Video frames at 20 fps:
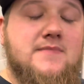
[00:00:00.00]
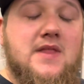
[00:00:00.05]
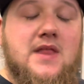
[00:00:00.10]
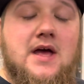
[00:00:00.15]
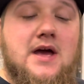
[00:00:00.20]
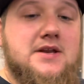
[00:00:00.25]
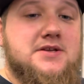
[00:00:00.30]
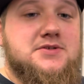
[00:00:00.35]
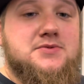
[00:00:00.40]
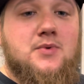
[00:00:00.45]

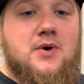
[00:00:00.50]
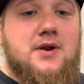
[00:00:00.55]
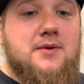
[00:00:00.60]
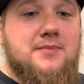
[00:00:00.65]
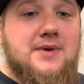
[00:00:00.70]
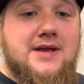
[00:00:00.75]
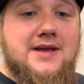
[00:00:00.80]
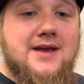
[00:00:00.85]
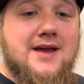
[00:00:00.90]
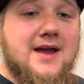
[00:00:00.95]
I just want to
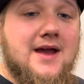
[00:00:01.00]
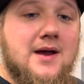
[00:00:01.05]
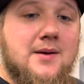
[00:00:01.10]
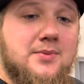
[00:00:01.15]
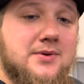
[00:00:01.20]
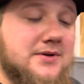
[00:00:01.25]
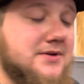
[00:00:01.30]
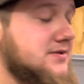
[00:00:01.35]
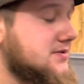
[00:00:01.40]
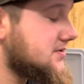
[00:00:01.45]
make it
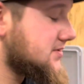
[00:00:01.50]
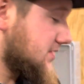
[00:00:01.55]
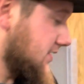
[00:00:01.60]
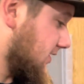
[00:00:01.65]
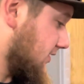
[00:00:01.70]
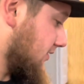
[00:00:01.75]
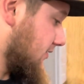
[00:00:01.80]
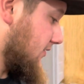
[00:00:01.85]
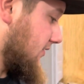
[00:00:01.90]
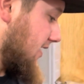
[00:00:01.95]
happen.
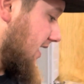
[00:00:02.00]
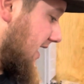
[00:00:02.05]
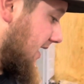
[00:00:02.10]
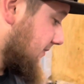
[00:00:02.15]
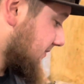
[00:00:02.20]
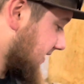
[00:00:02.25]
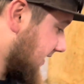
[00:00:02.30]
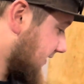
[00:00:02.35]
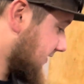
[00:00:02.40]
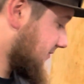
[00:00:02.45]
So
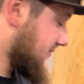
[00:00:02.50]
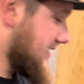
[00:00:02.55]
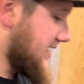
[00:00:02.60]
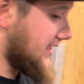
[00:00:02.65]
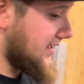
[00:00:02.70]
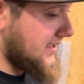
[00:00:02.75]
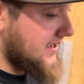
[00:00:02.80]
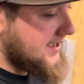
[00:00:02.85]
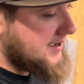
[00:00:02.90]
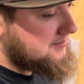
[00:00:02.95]
I'm down to make
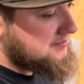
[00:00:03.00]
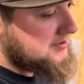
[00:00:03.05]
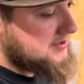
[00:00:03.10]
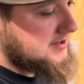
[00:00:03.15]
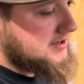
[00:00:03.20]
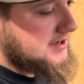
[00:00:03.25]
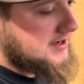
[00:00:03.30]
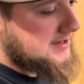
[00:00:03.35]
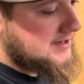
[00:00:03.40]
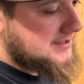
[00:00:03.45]
it
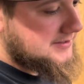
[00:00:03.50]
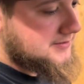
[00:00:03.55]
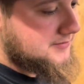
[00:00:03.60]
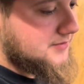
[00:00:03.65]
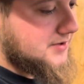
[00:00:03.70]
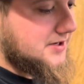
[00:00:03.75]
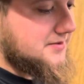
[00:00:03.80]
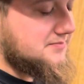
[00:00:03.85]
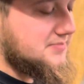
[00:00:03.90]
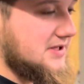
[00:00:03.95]
happen. I got the
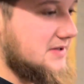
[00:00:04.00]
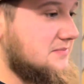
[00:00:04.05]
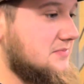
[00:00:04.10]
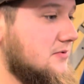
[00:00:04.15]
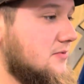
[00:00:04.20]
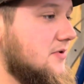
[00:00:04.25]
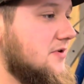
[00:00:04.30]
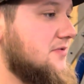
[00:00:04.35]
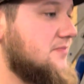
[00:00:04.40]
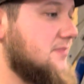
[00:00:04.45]
right people
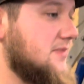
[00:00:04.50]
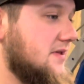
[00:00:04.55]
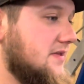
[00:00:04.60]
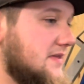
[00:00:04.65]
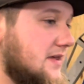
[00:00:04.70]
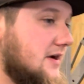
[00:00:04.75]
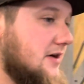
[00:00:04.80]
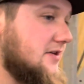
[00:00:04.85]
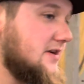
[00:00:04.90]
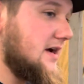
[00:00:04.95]
with me
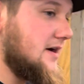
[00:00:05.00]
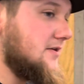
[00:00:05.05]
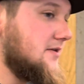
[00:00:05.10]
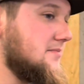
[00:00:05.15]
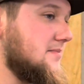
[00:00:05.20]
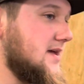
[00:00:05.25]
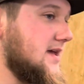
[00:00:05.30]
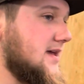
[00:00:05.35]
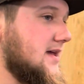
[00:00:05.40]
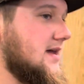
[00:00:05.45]
that are down to
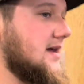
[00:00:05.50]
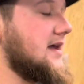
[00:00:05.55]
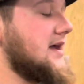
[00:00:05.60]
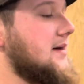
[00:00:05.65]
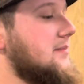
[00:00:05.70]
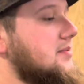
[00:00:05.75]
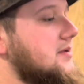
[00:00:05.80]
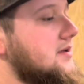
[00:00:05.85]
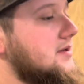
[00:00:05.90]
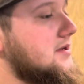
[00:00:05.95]
make it
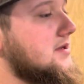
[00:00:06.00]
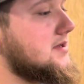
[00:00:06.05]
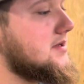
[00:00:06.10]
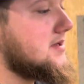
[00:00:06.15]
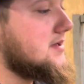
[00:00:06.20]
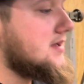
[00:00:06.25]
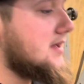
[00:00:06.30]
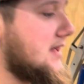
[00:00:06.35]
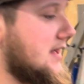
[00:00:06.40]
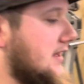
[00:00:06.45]
happen,
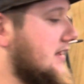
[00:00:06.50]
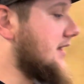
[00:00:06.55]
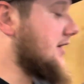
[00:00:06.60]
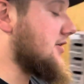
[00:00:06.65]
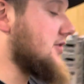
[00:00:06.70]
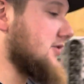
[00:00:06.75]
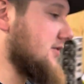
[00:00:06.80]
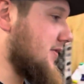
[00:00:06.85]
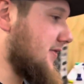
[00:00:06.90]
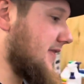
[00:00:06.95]
and I
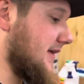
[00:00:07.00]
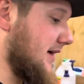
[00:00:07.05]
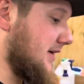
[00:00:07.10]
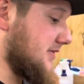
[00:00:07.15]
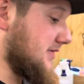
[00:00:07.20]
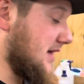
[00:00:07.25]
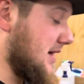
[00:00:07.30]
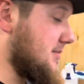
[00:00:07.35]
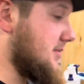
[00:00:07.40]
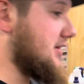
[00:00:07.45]
couldn't thank
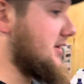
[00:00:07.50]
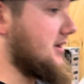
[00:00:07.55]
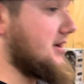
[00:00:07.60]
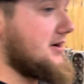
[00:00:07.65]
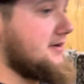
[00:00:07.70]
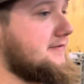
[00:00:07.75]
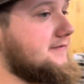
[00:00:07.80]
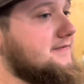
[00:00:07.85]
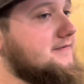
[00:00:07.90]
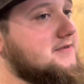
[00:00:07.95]
them
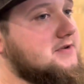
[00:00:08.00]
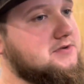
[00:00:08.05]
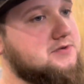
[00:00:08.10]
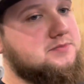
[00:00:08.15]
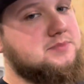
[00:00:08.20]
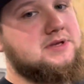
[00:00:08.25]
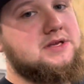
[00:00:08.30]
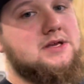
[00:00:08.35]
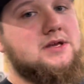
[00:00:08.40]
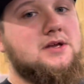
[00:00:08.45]
enough to
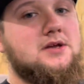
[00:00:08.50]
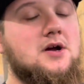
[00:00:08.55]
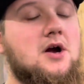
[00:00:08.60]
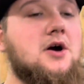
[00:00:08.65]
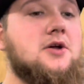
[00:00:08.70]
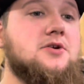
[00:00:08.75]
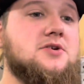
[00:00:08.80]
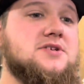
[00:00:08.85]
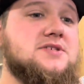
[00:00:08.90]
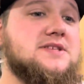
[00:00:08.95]
being
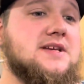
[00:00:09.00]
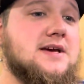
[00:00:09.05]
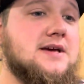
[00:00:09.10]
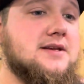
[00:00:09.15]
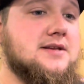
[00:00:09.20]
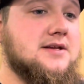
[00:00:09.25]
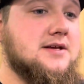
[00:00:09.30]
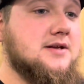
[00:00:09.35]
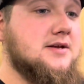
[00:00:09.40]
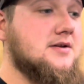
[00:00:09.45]

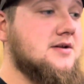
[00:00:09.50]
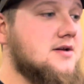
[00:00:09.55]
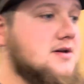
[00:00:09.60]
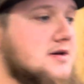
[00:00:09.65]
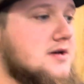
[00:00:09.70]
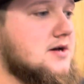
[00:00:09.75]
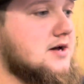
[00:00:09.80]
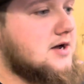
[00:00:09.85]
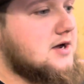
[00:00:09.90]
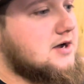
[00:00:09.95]
understanding.
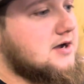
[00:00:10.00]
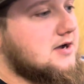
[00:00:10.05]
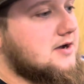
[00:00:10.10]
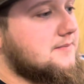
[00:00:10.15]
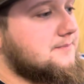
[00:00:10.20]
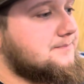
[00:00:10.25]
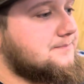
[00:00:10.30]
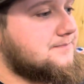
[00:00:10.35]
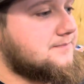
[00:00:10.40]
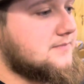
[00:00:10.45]

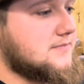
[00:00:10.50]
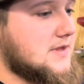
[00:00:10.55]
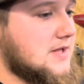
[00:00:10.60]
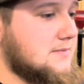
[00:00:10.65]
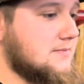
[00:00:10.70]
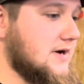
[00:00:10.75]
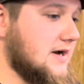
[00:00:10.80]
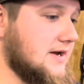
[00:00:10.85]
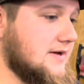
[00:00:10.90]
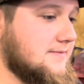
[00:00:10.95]

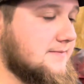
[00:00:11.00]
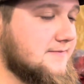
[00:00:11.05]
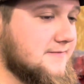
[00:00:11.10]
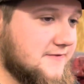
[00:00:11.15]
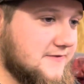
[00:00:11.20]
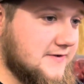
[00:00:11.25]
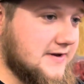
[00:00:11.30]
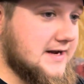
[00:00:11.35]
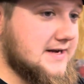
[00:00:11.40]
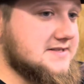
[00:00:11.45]
My
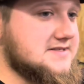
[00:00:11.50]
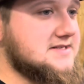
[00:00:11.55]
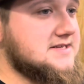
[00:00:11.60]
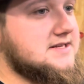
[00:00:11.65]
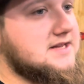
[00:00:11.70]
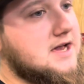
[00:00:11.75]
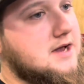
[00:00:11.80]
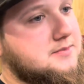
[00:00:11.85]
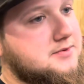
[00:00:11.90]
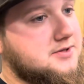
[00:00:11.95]
fiance,
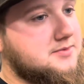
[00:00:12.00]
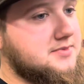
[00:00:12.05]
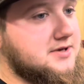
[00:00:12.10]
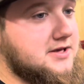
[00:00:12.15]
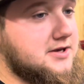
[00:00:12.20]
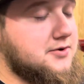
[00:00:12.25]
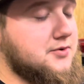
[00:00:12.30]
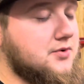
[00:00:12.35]
Emily, being